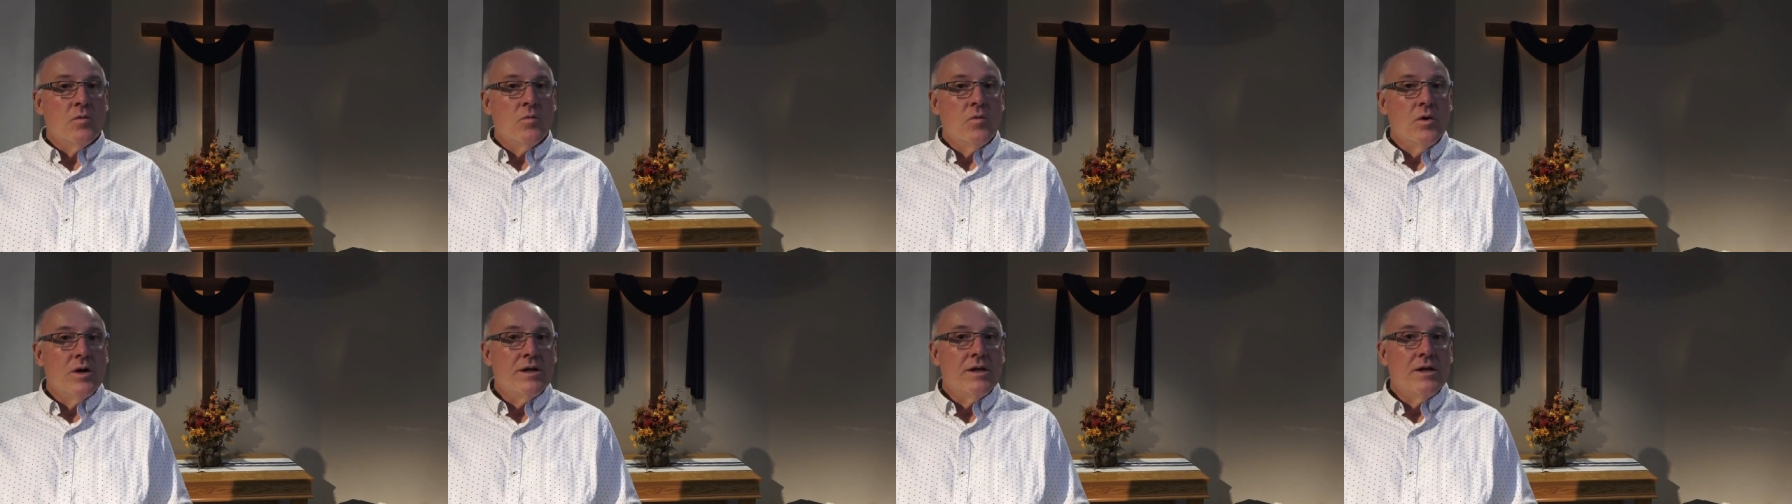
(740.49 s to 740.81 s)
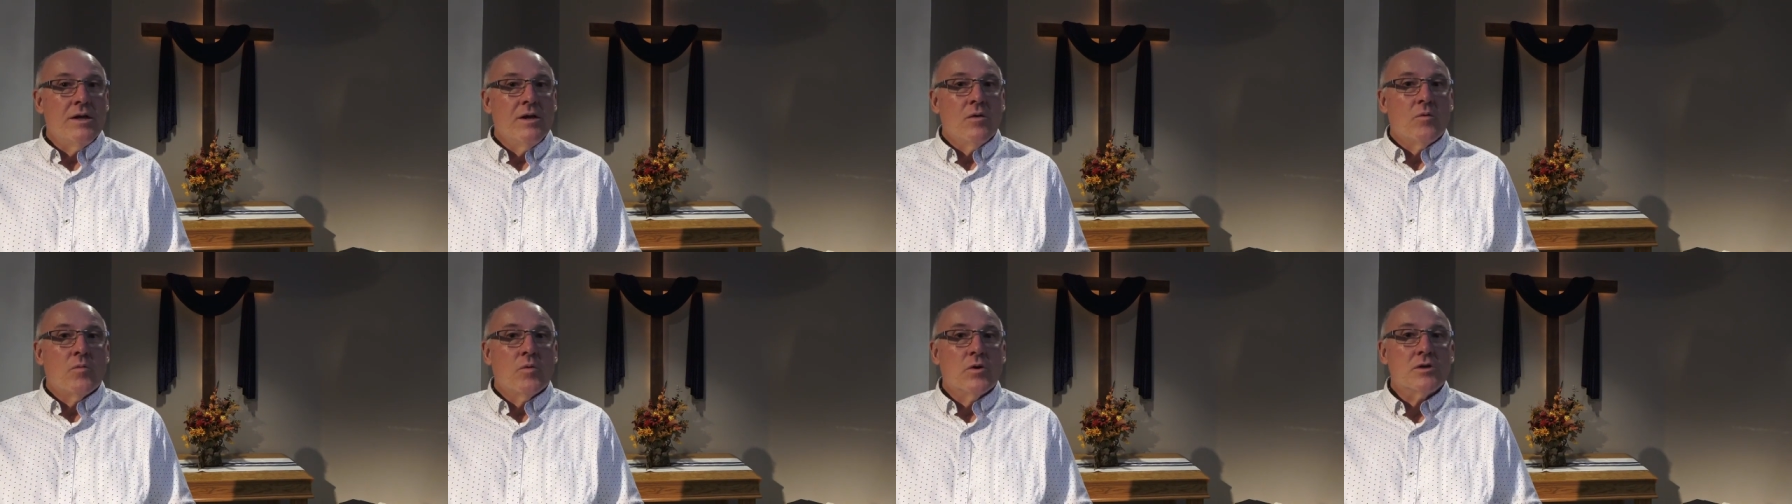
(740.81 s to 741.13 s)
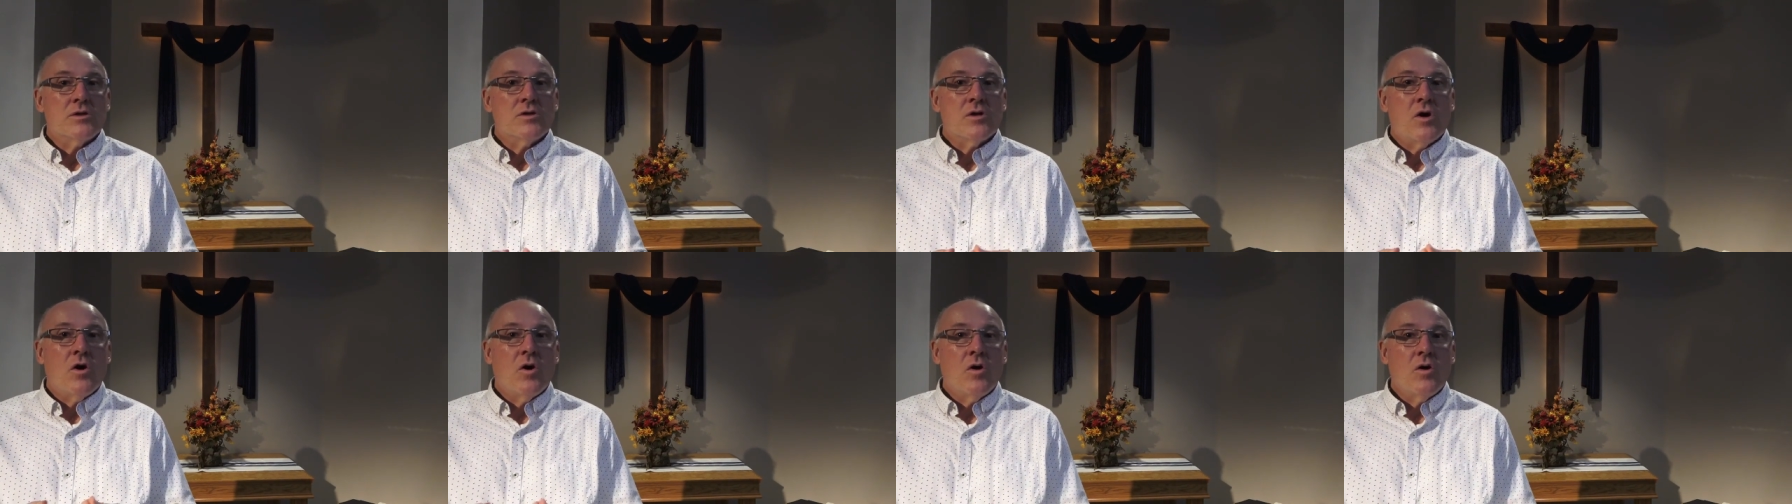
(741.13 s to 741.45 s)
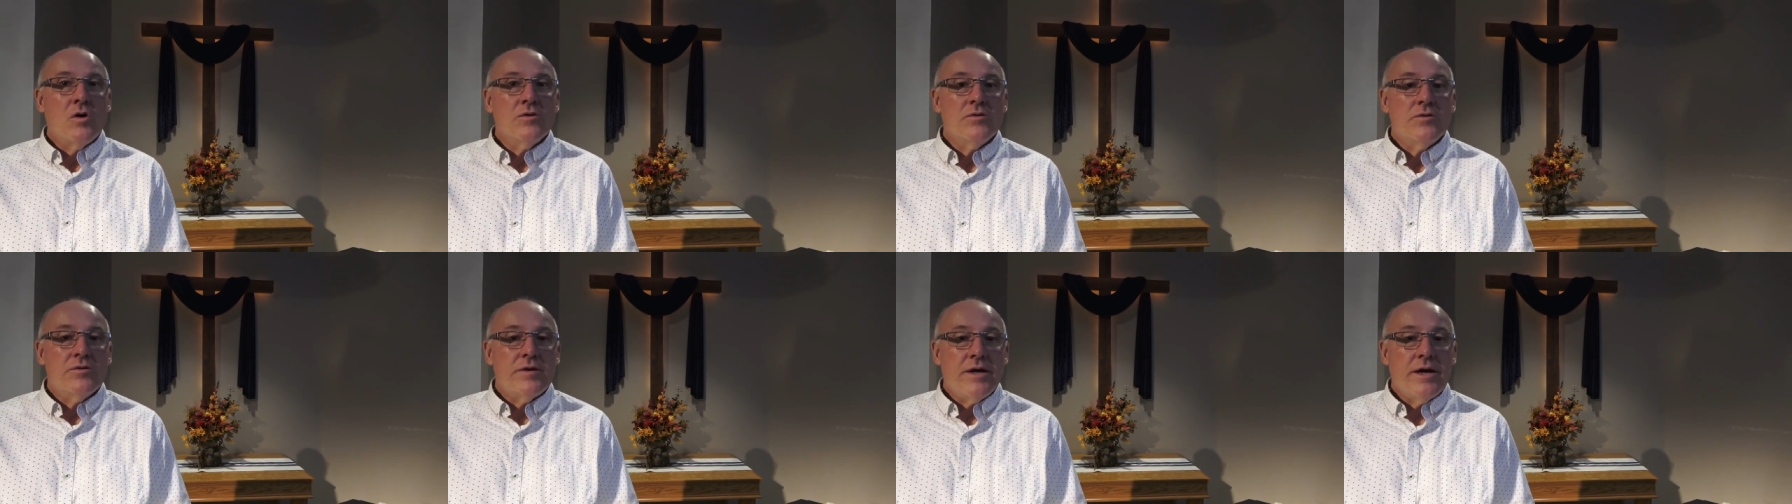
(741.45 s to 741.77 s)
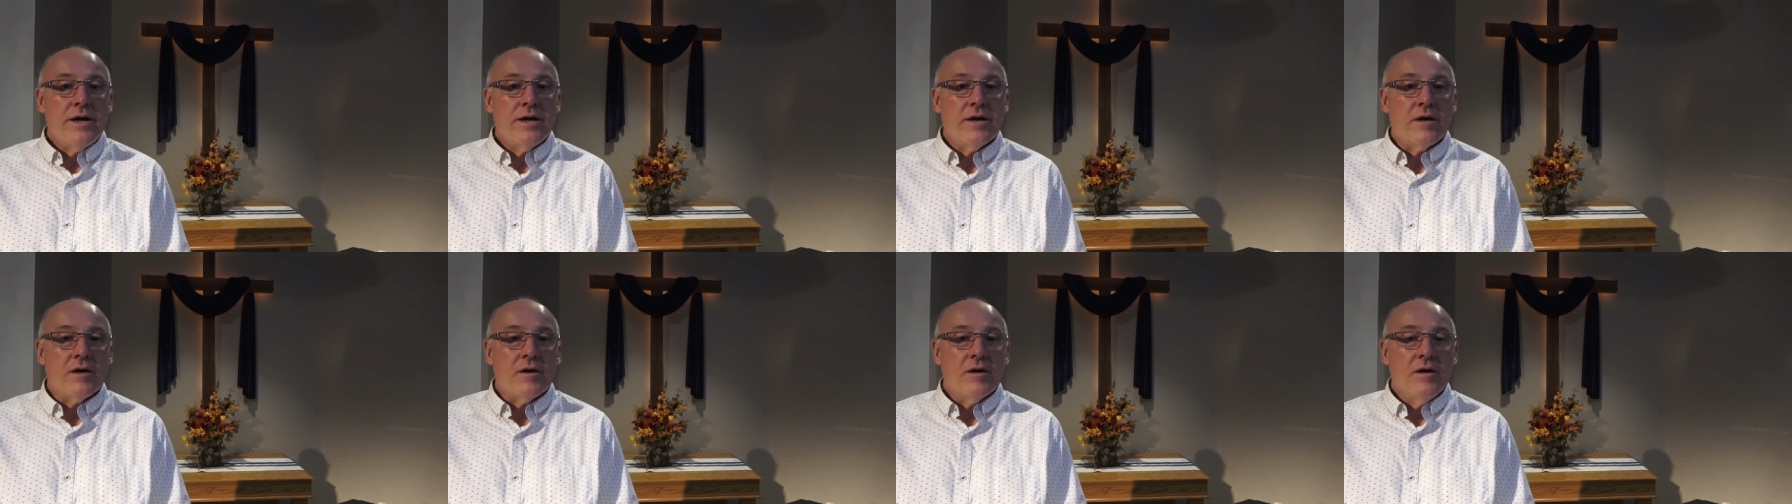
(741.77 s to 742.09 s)
when we're told
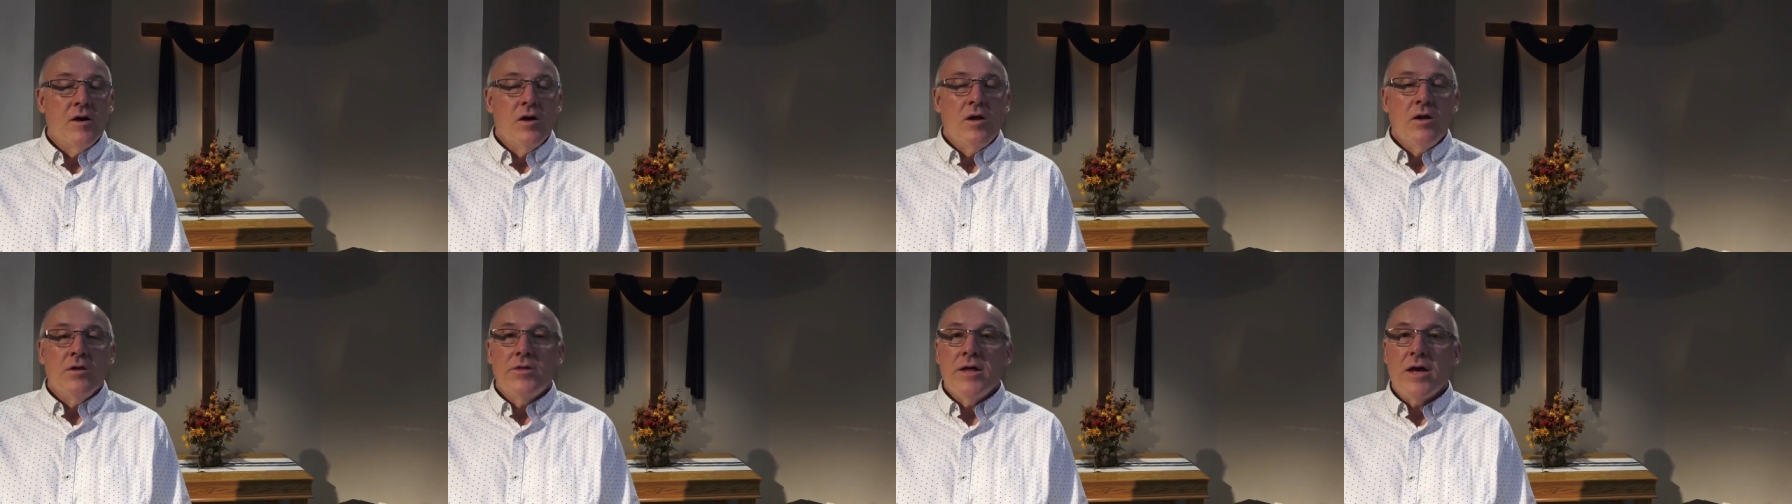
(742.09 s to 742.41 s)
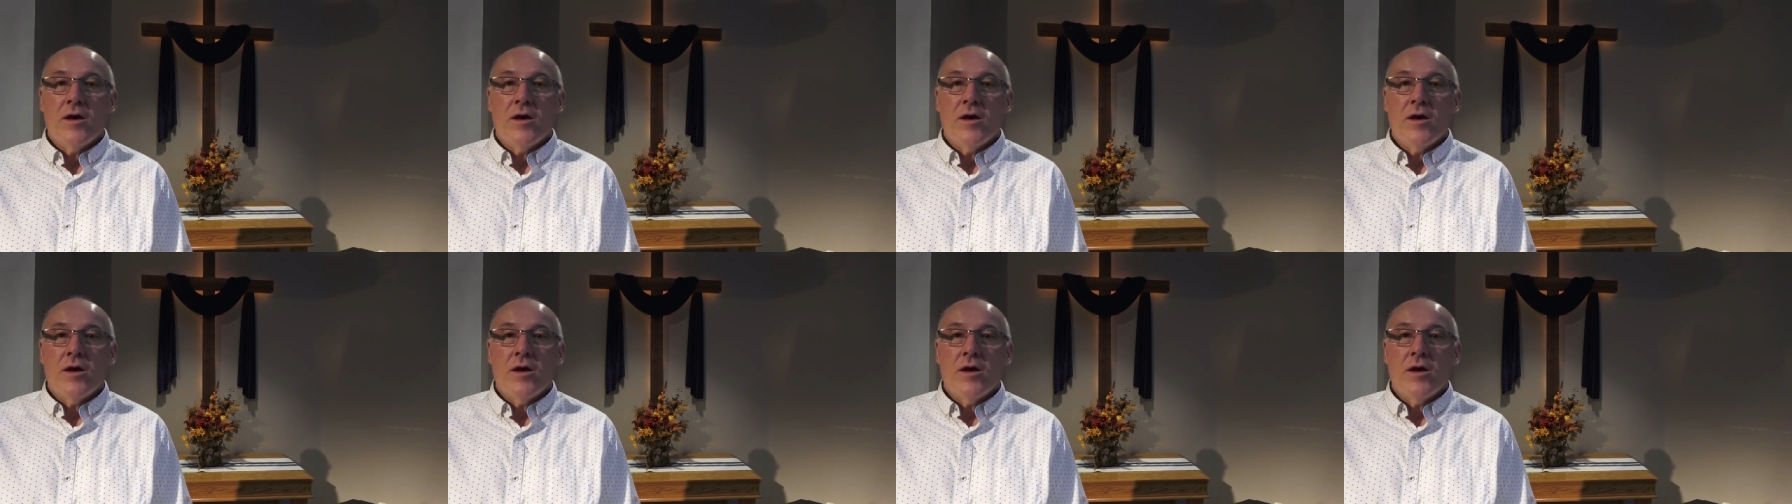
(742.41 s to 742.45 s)
there